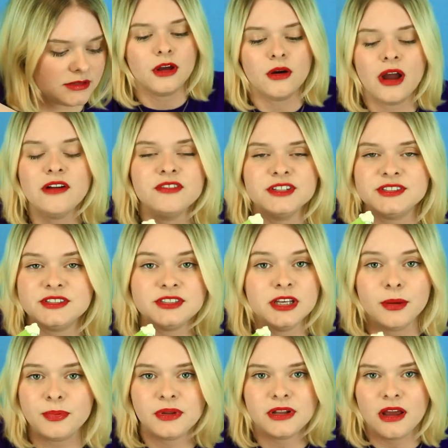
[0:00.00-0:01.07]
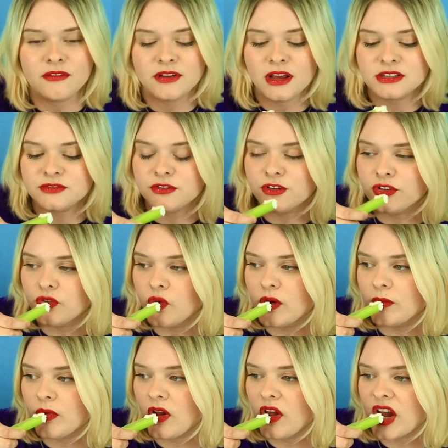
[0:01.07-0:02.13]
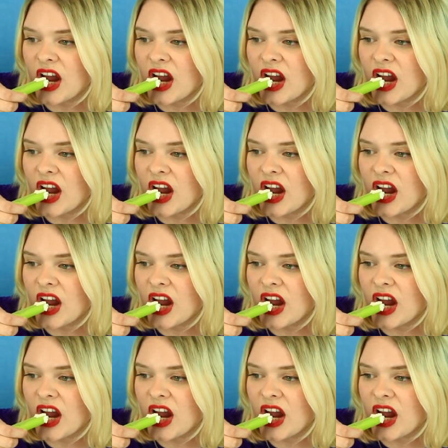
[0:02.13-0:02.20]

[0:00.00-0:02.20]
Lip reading: Every sip, he'd have to ask for a new one, probably.